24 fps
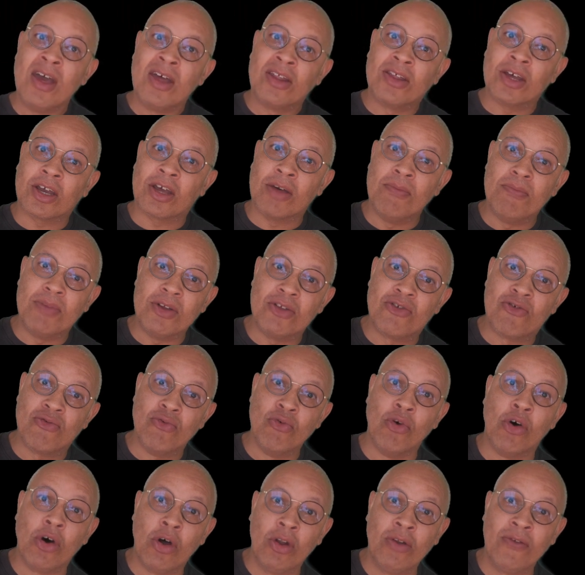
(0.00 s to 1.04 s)
that can be
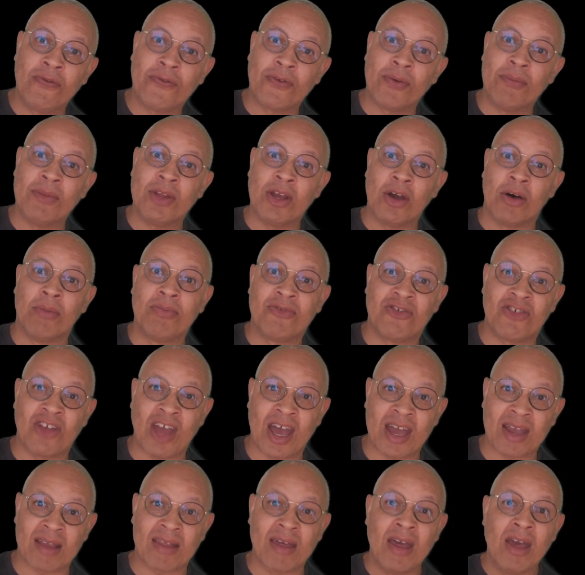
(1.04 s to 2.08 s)
drawn from the
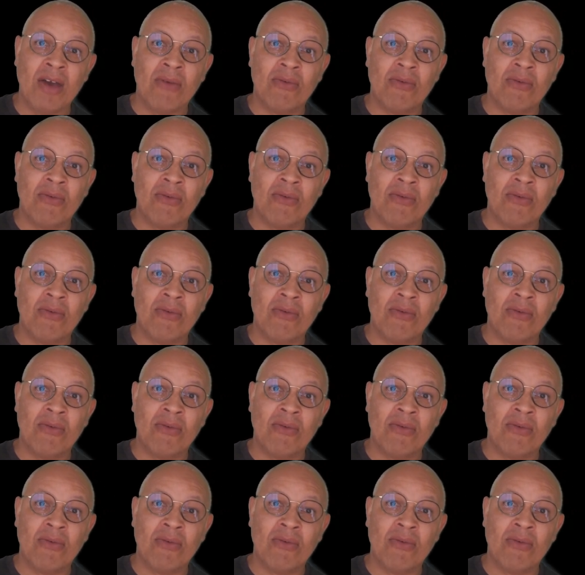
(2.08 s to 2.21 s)
object,